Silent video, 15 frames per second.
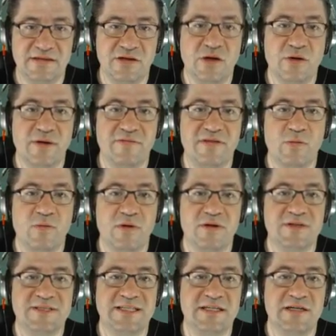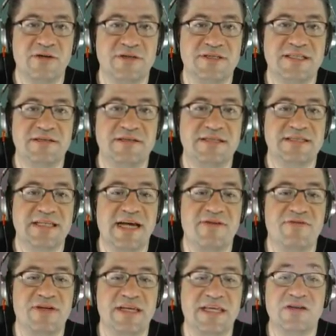you know, if they want to see another series, they
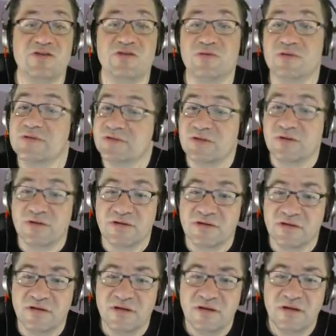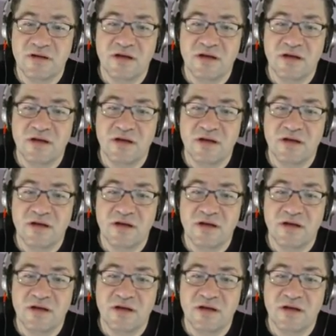have to get it to a certain